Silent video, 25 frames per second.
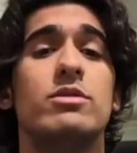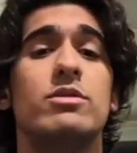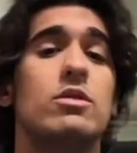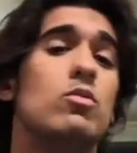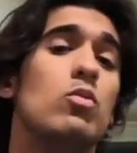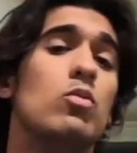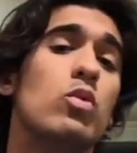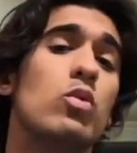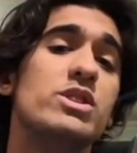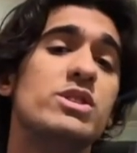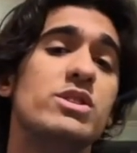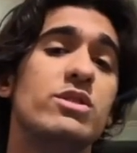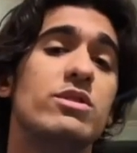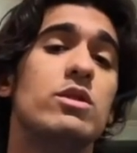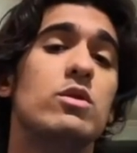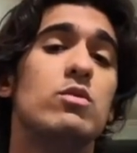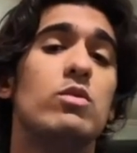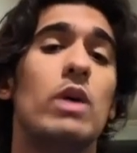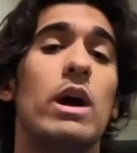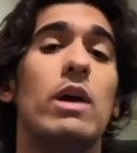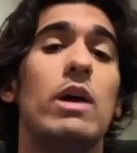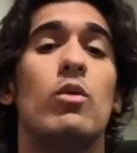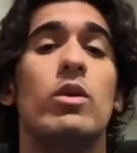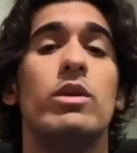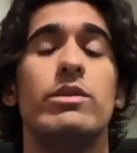I'm saying this from my
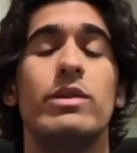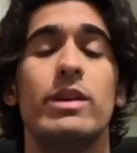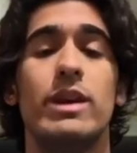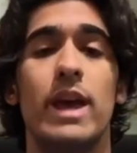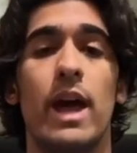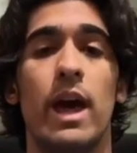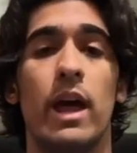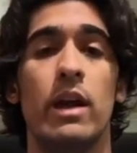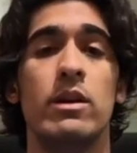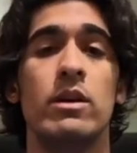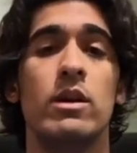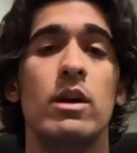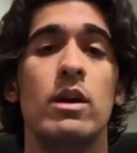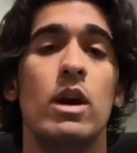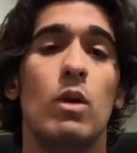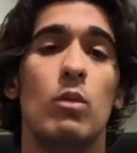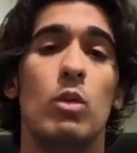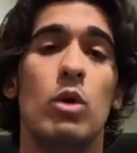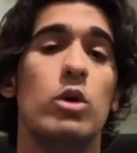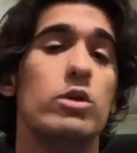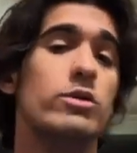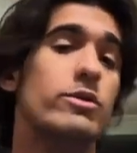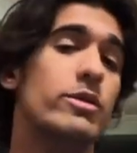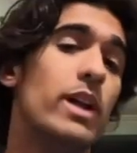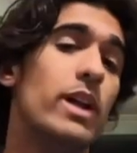experience. If you look at all
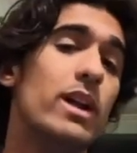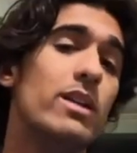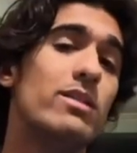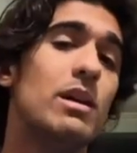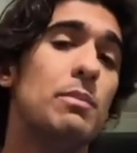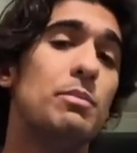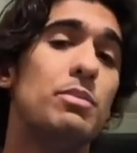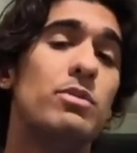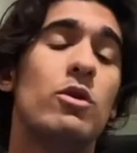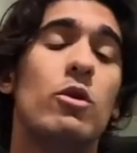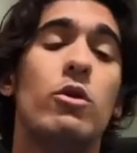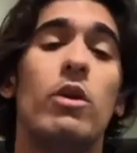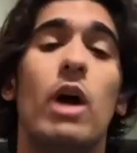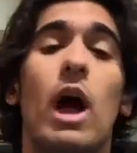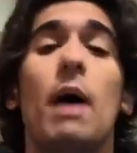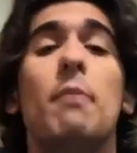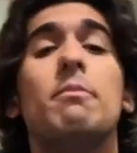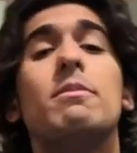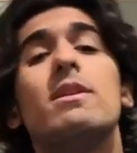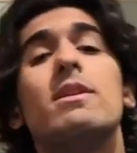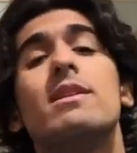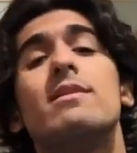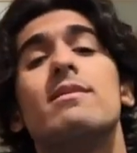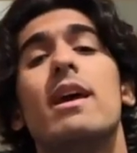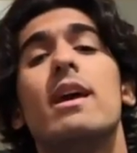my videos in the past,
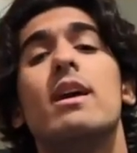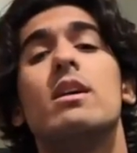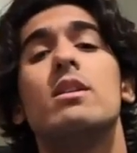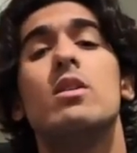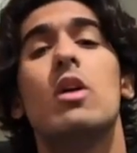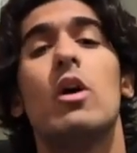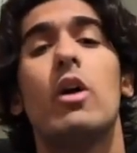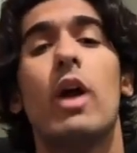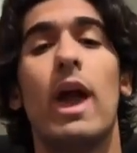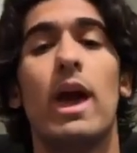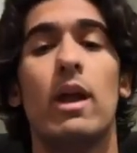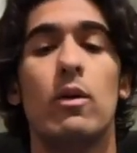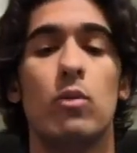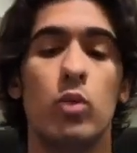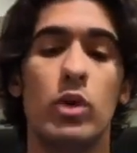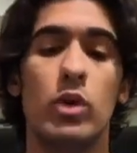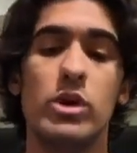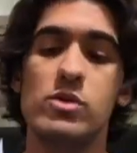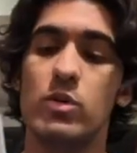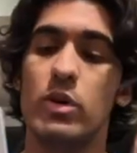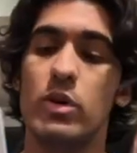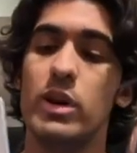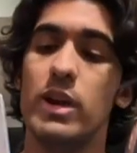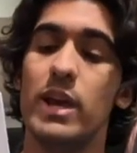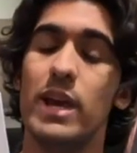I've used
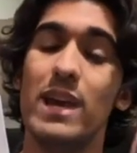nothing but